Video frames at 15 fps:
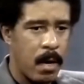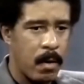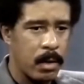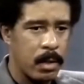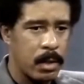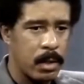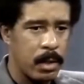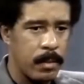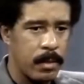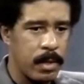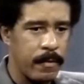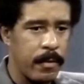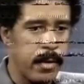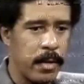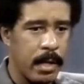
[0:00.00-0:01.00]
power, it
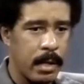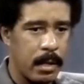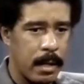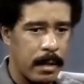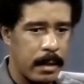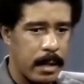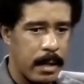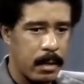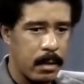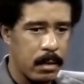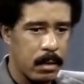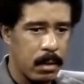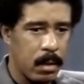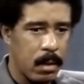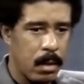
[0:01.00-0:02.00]
seems, if you think like that.
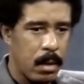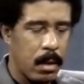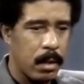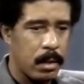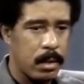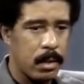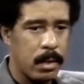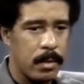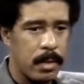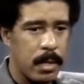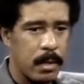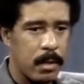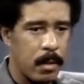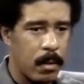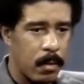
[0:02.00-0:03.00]
It seems
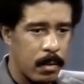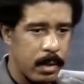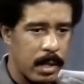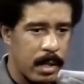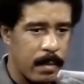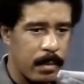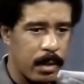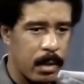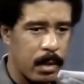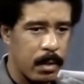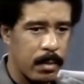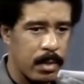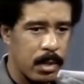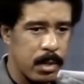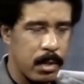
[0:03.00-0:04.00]
that the only time you get
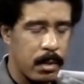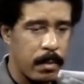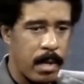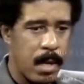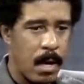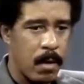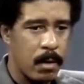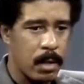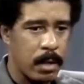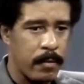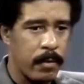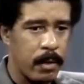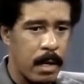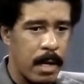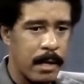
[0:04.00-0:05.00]
in a position of power is
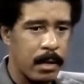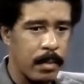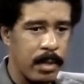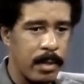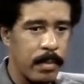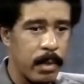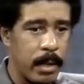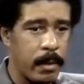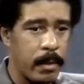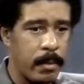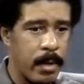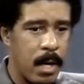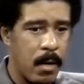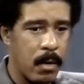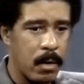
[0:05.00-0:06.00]
if you like the people that are
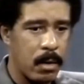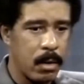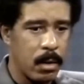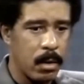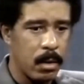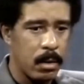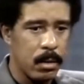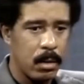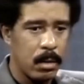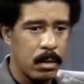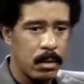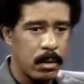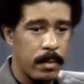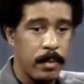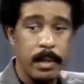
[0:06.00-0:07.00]
in power.
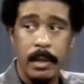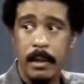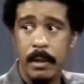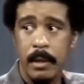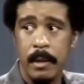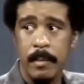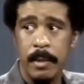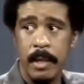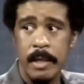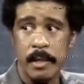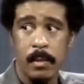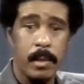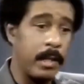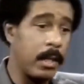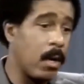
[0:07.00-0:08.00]
To me, I mean,
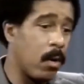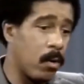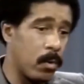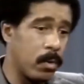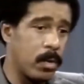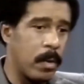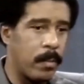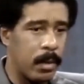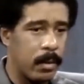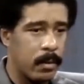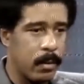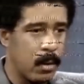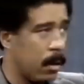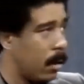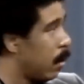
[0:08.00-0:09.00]
that's the way it goes. I
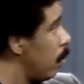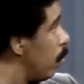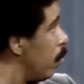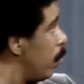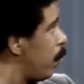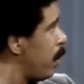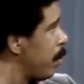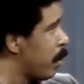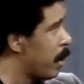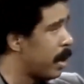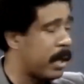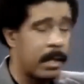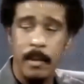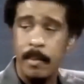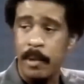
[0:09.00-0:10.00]
mean, people
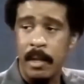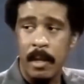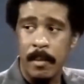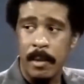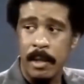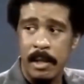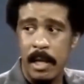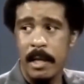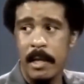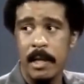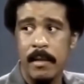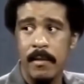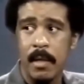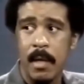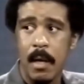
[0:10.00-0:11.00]
that get to become
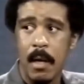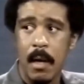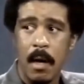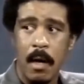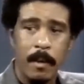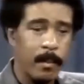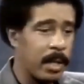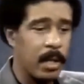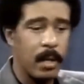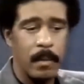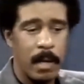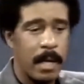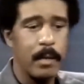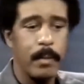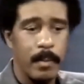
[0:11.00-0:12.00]
executives
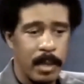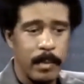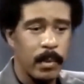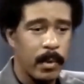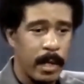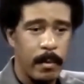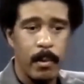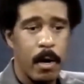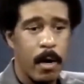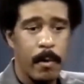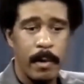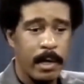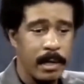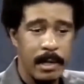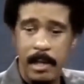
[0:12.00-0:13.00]
become like the people that were
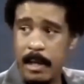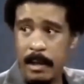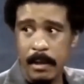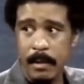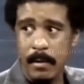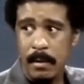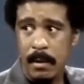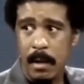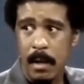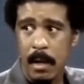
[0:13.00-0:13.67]
already executives.